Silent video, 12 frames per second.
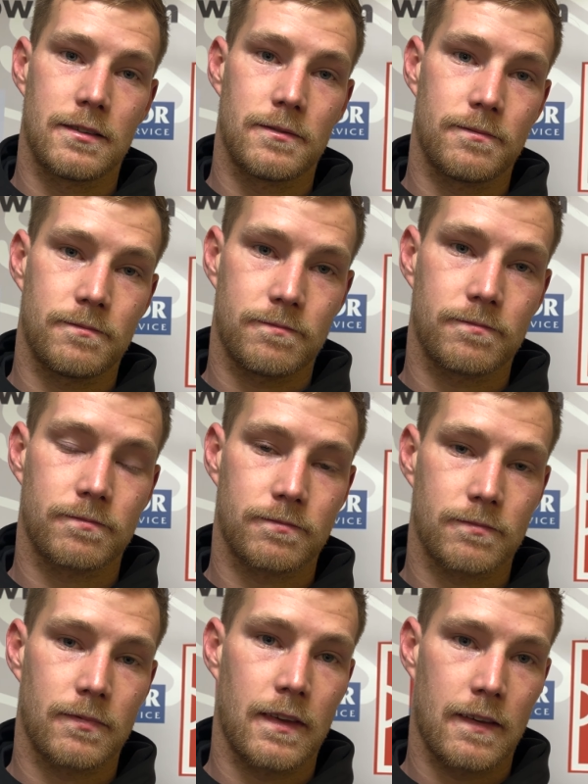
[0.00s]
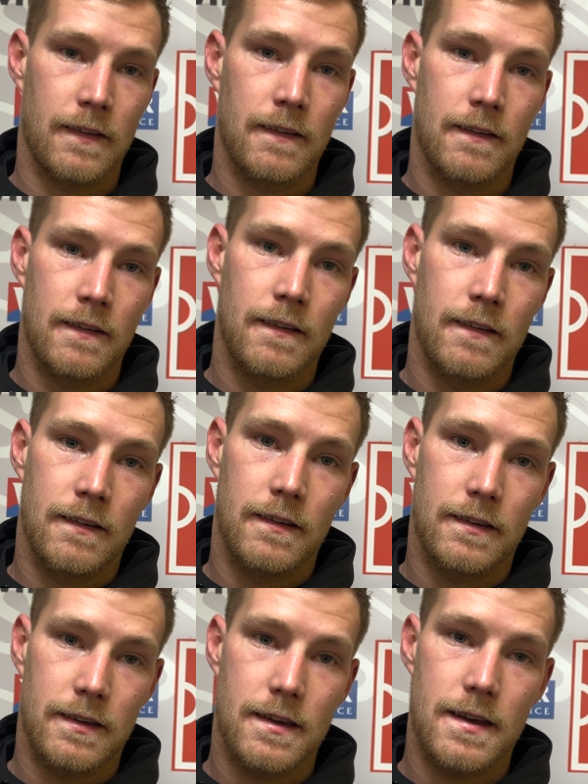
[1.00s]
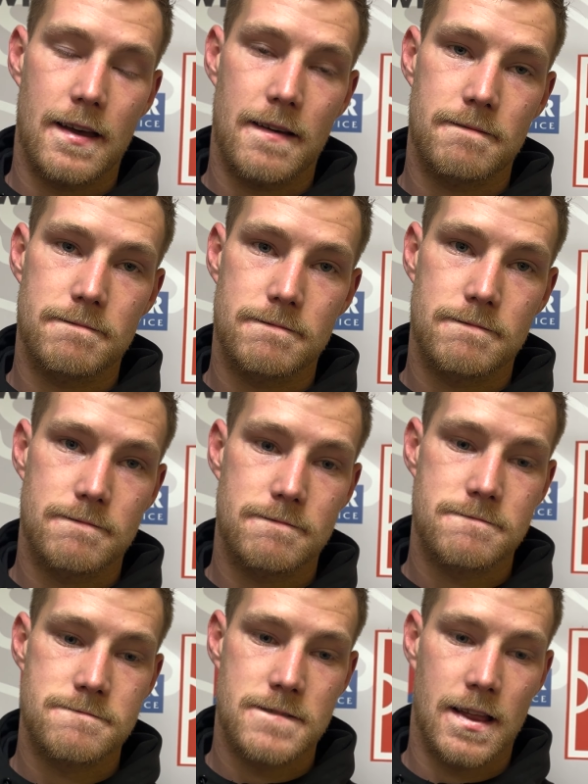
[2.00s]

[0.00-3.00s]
put us into double figures, get your fifth, uh, how was that?